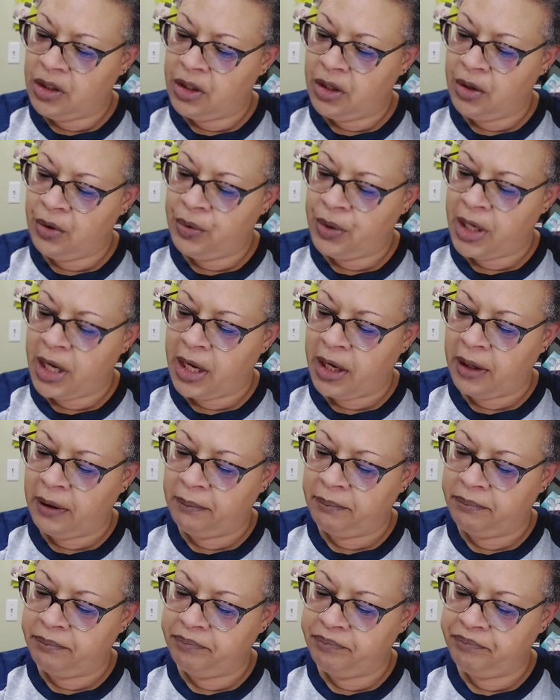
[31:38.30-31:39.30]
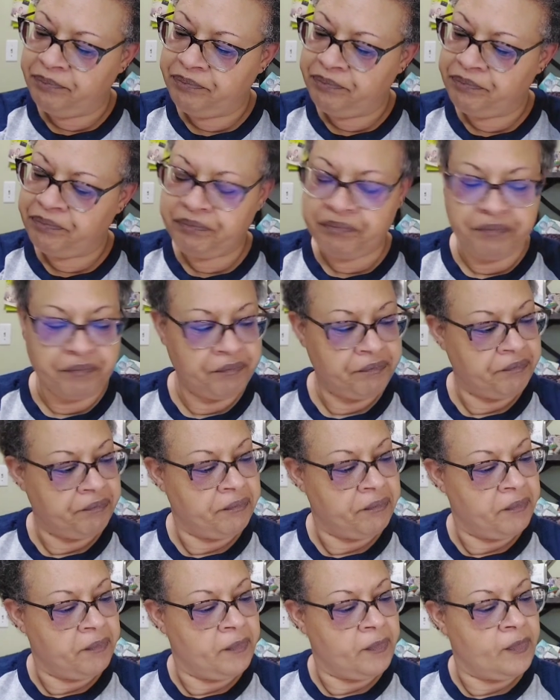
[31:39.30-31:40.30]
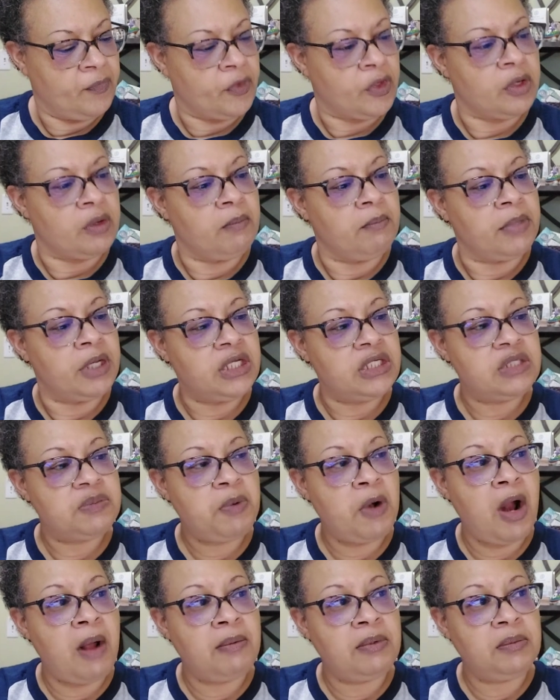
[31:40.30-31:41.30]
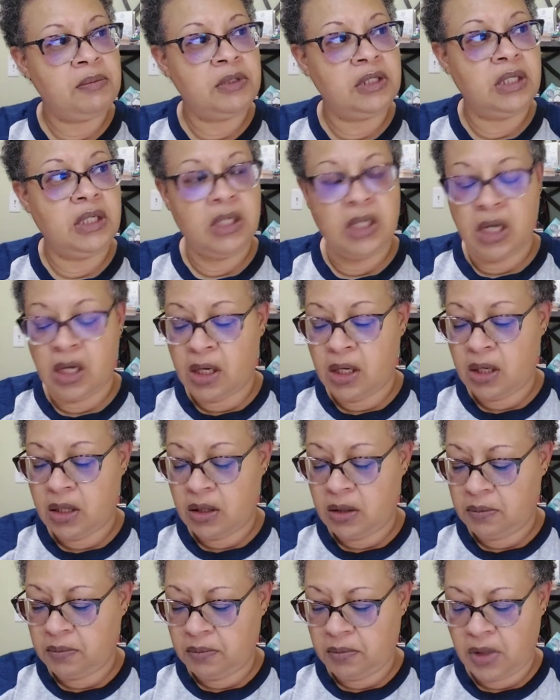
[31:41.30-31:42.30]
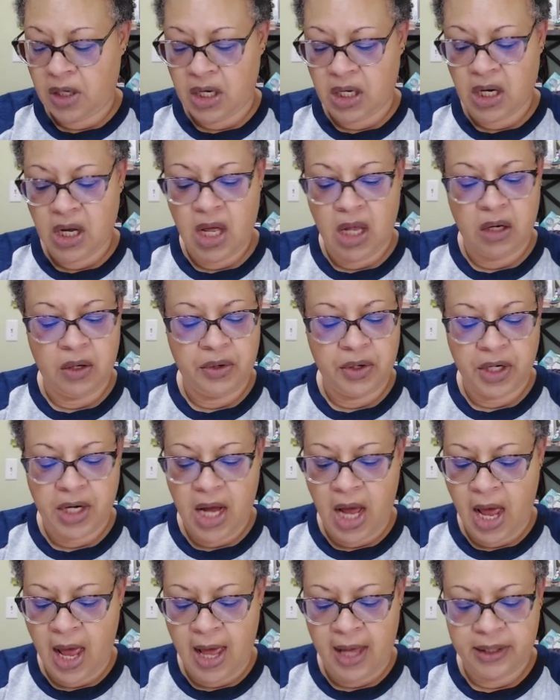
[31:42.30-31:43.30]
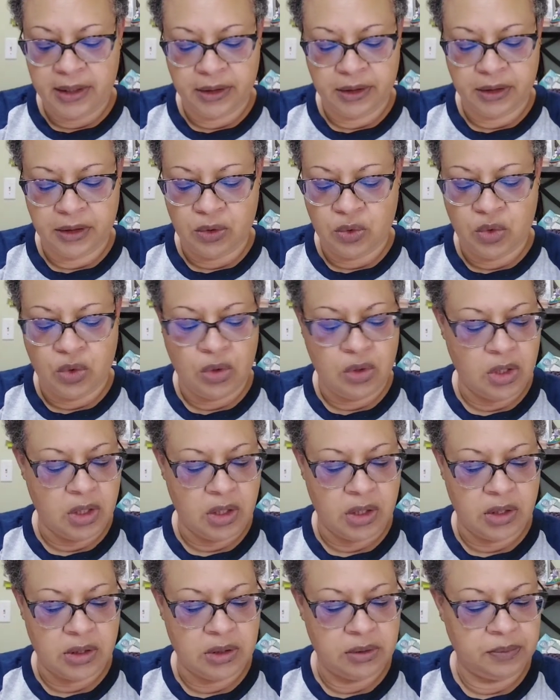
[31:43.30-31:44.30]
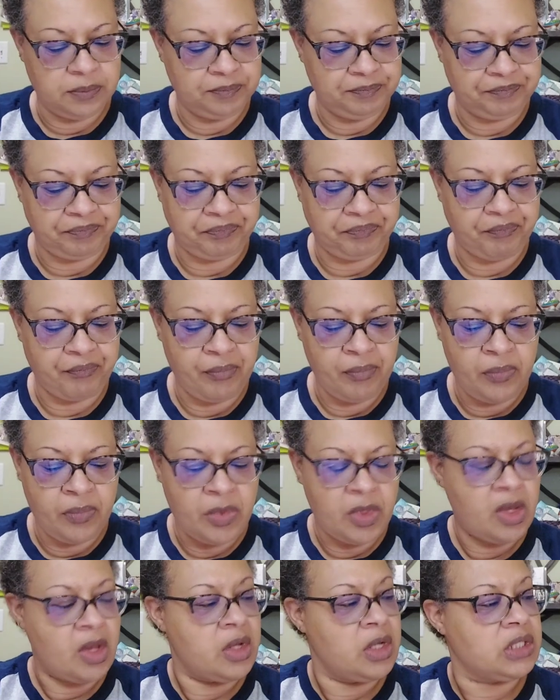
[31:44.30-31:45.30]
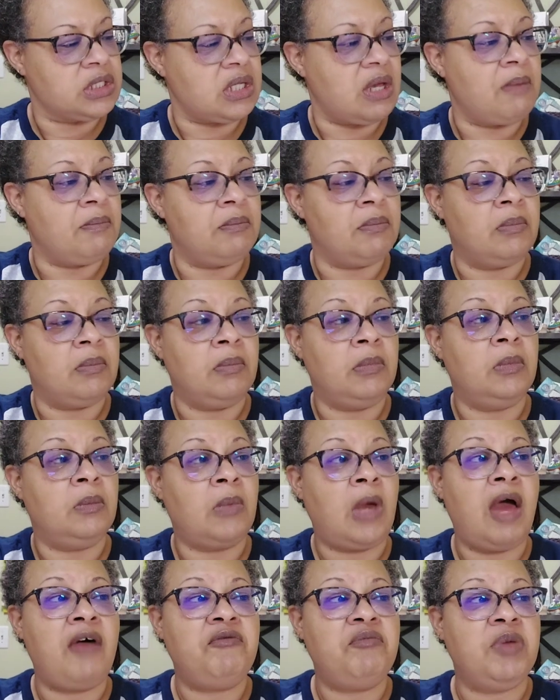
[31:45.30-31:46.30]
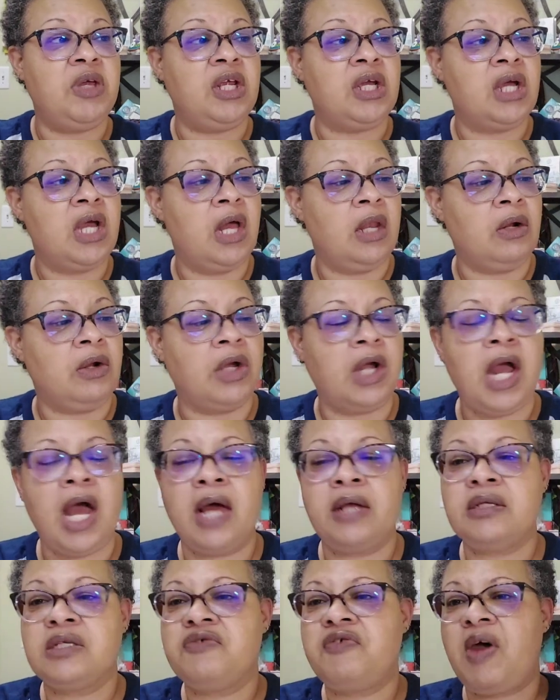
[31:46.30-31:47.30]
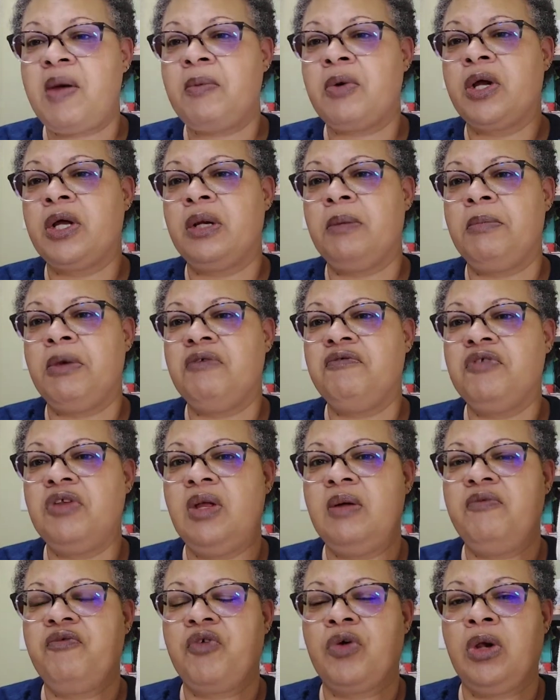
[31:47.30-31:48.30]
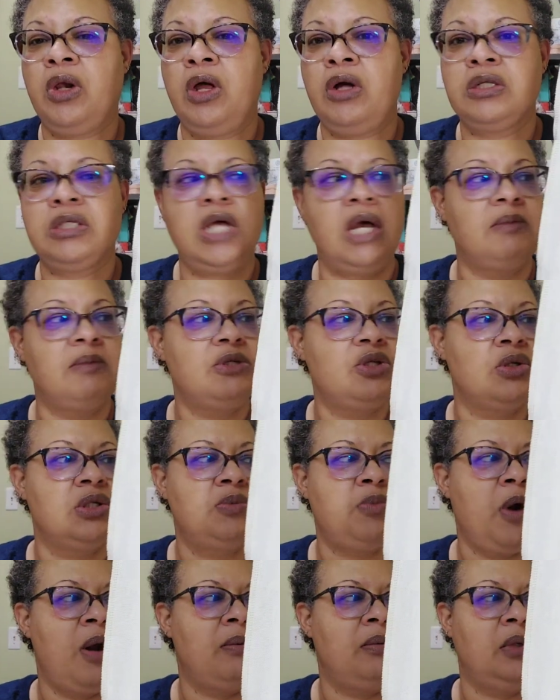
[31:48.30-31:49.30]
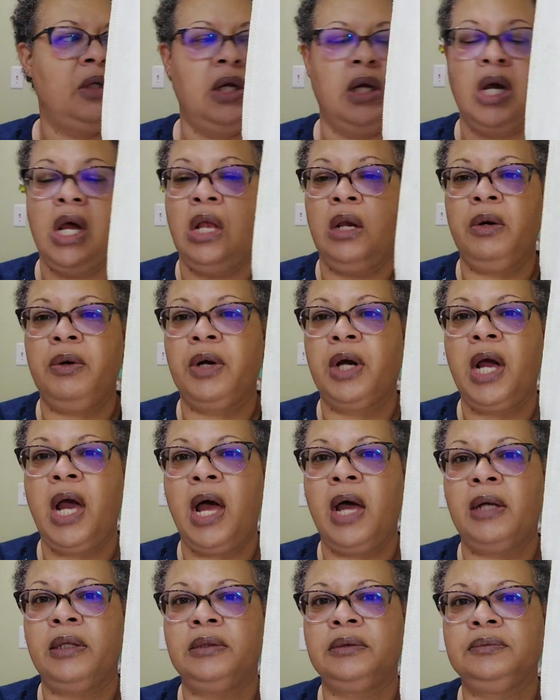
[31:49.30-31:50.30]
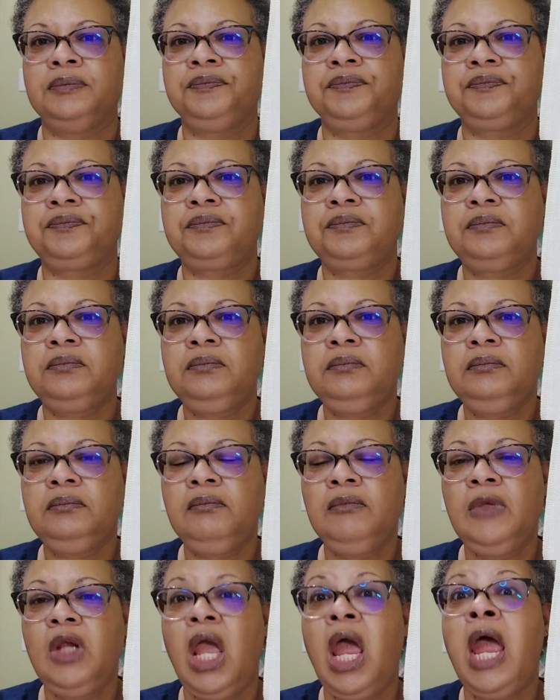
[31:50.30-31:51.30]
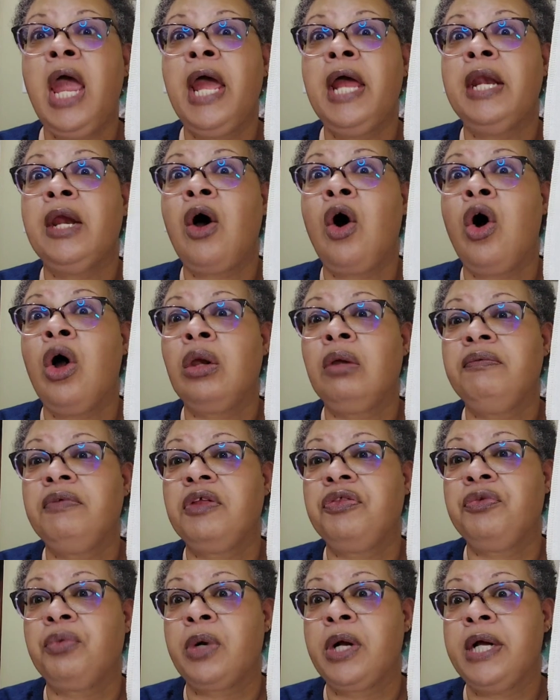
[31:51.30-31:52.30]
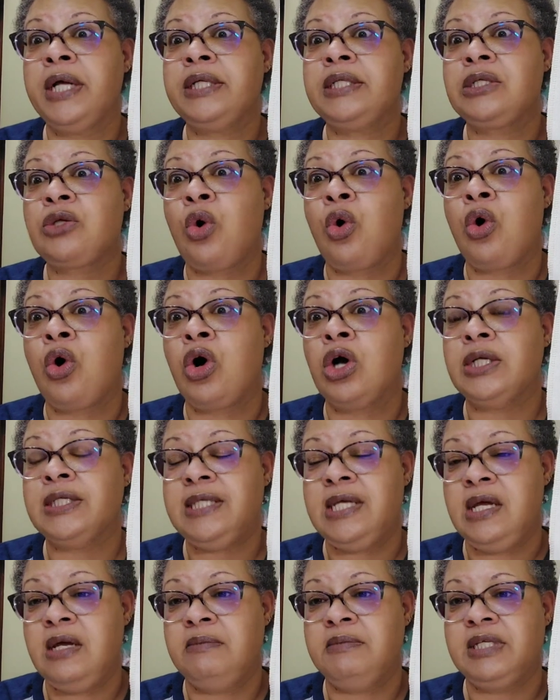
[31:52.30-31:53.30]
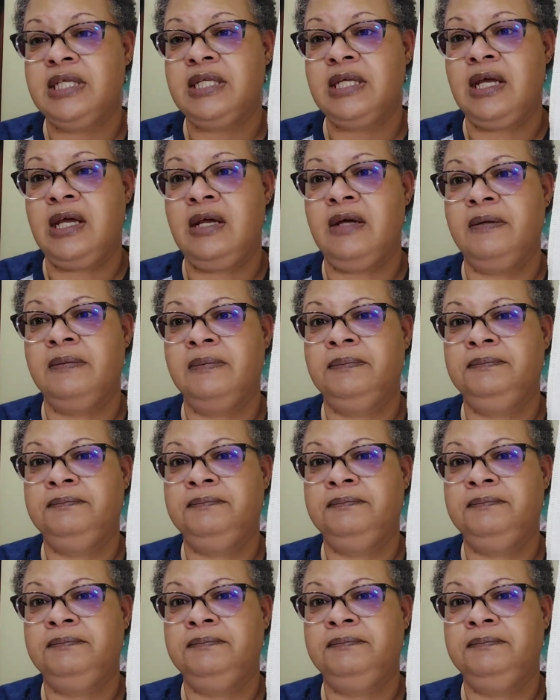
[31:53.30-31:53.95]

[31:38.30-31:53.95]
No name. But it's probably um, a color in cotton or, because I'm, I've been in color and cotton's fabric of the month club for a long time. So it's probably a color and cotton. And all of the threads are DMC.